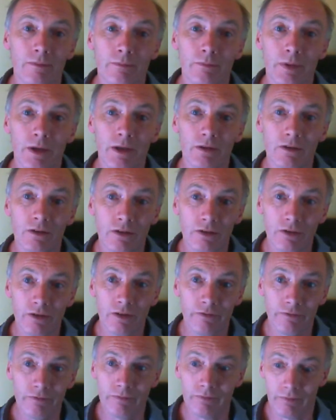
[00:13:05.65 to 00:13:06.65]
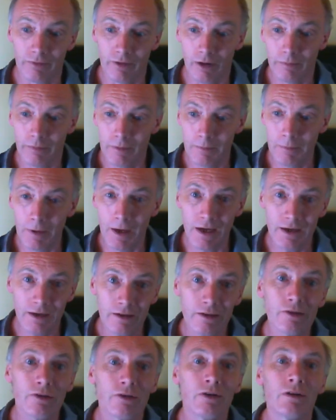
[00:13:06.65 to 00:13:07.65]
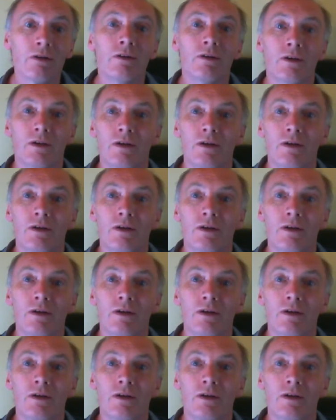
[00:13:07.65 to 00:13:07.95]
builders have not been paid, or